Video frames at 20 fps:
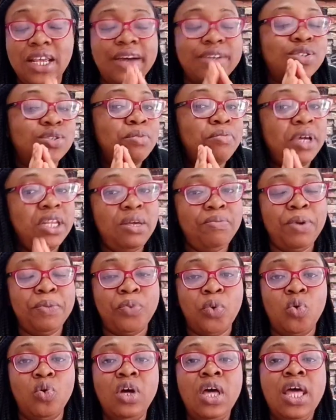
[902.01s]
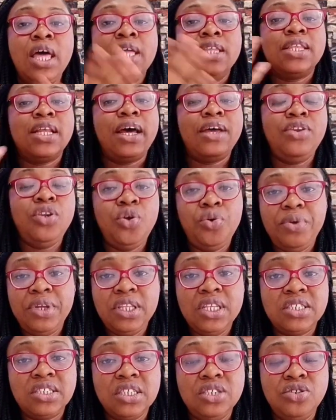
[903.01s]
There are so many people that are new
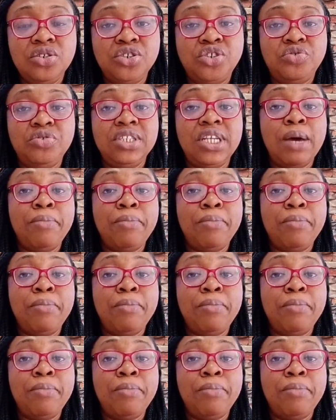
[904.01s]
in this industry.